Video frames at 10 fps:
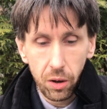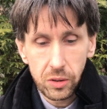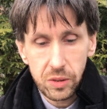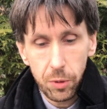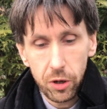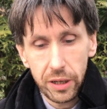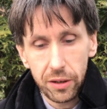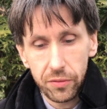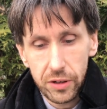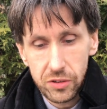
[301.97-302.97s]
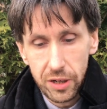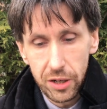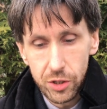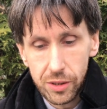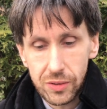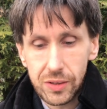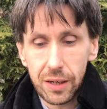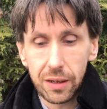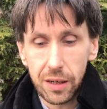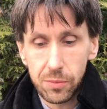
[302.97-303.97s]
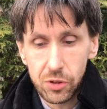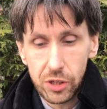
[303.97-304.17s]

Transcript: On the morning of resurrection, there comes